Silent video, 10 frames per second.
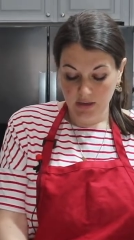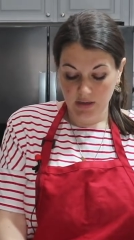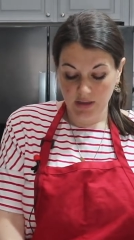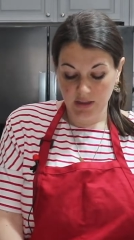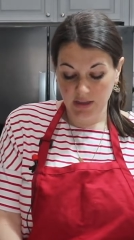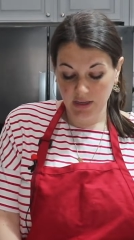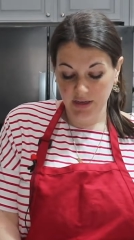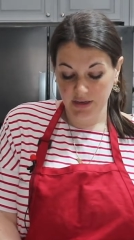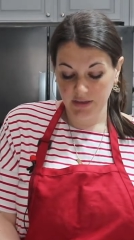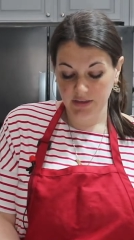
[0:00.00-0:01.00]
And
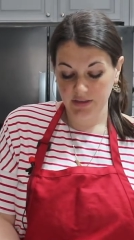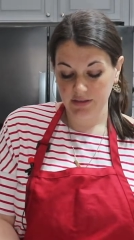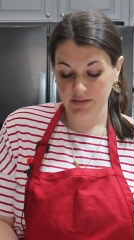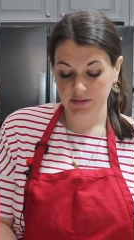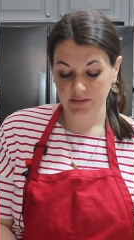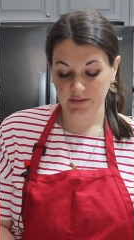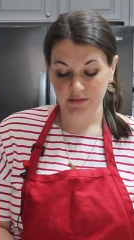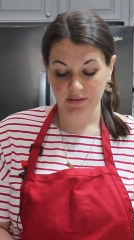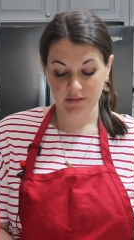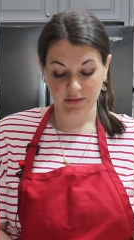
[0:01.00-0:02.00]
there
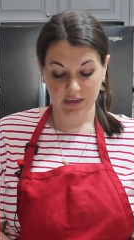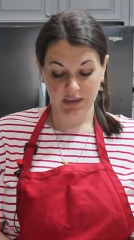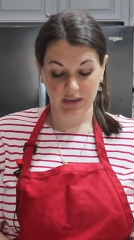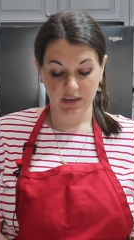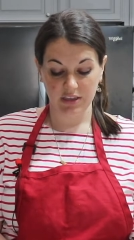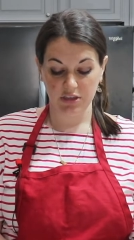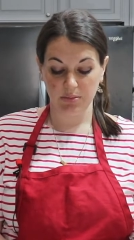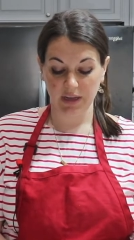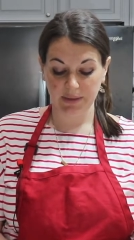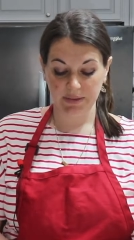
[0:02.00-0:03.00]
is your
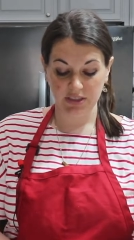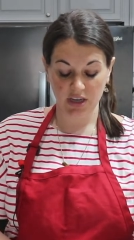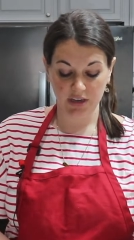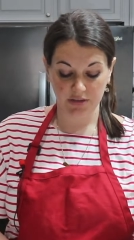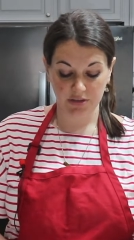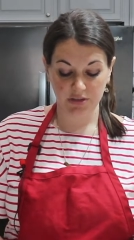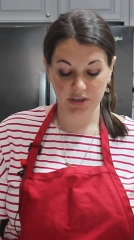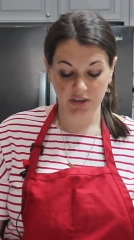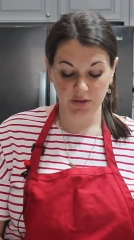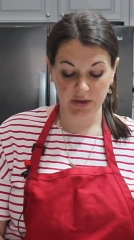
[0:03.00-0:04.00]
black bean taco. So you
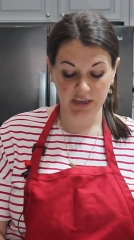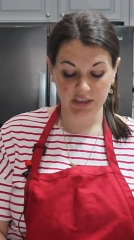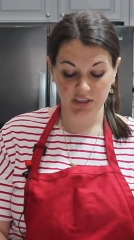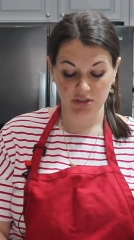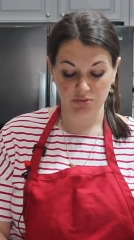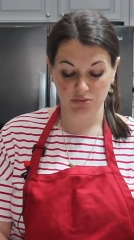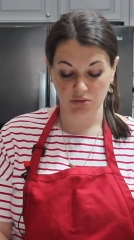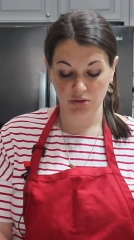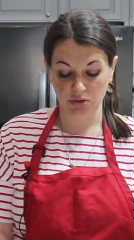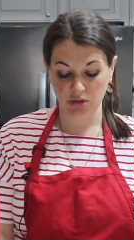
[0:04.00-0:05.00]
can go ahead and just
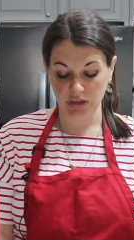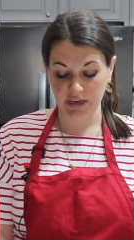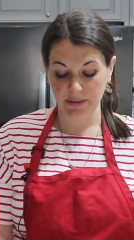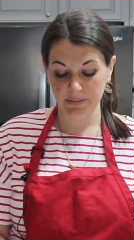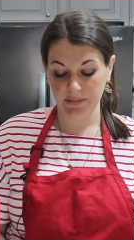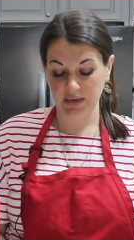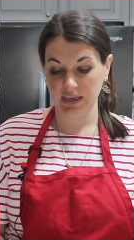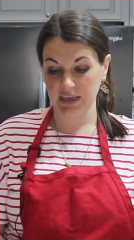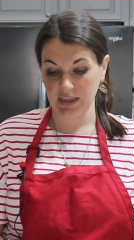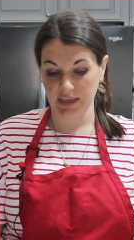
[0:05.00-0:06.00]
roll it up and
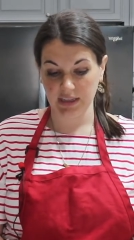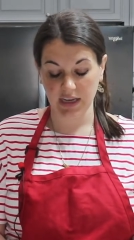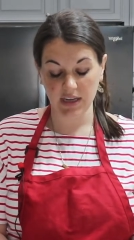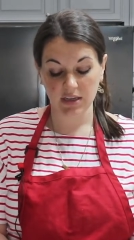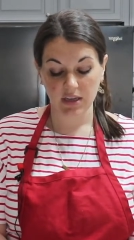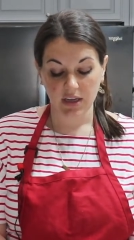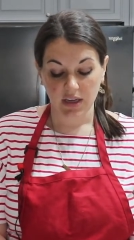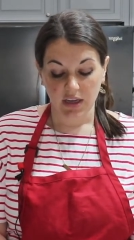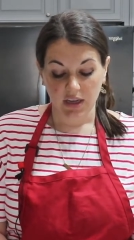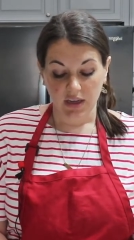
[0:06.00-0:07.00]
eat it like that.
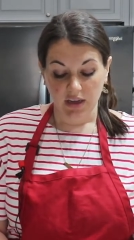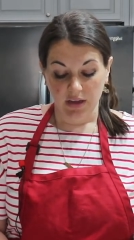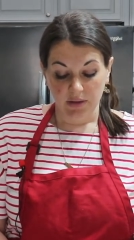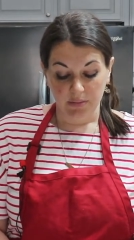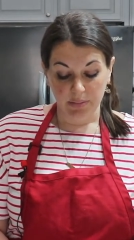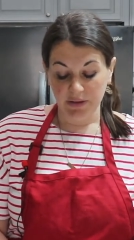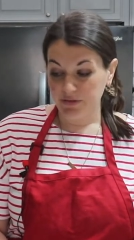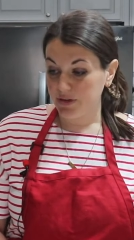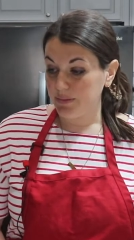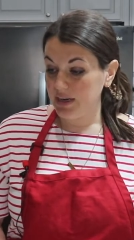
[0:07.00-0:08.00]
But
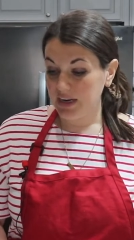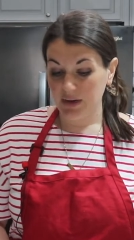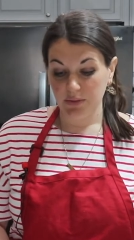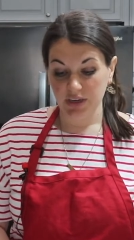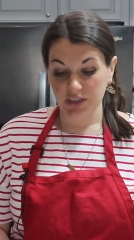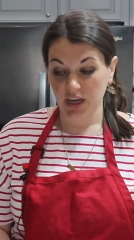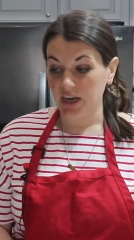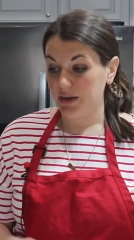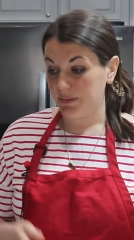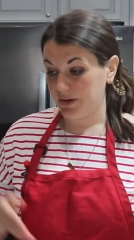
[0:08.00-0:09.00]
for a minute, I want to
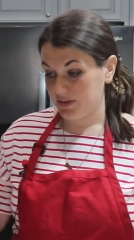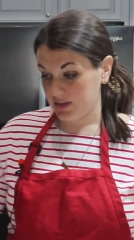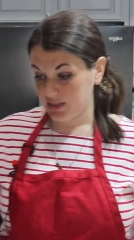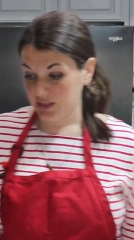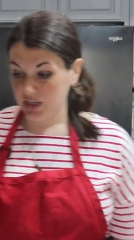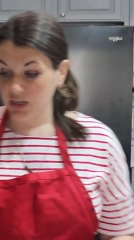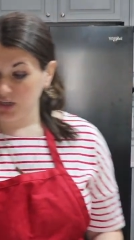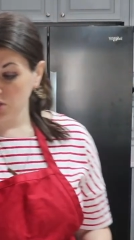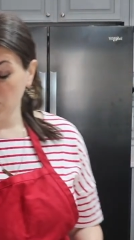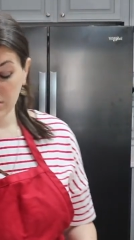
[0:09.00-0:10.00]
talk about these
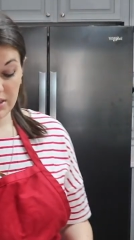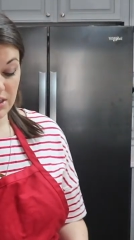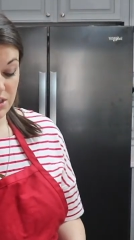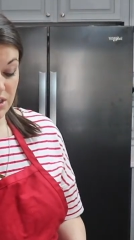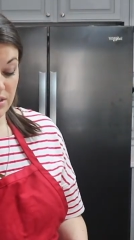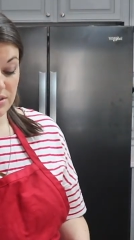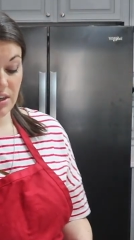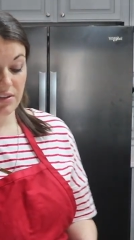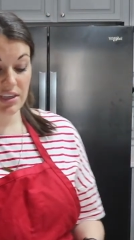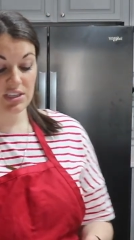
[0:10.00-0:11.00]
tortilla shells.
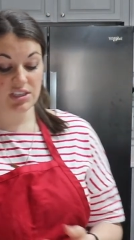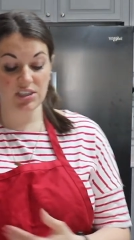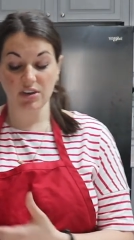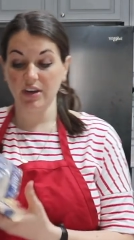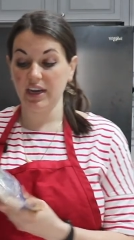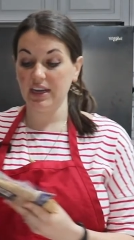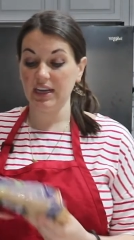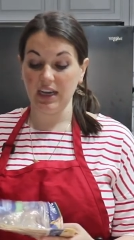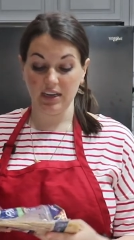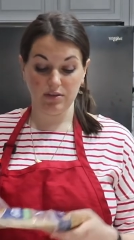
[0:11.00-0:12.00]
Now these just aren't any
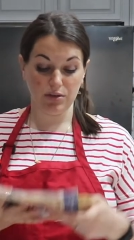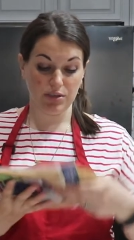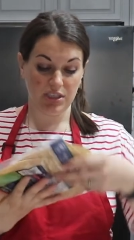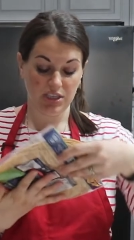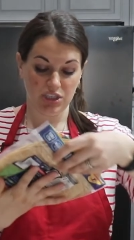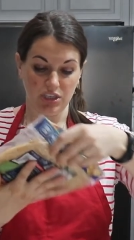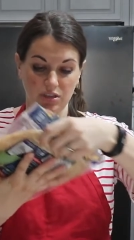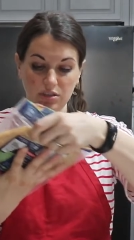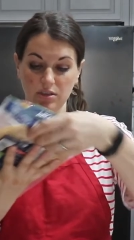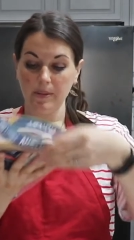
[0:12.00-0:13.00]
kind of tortilla
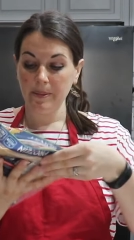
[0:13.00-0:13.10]
shells.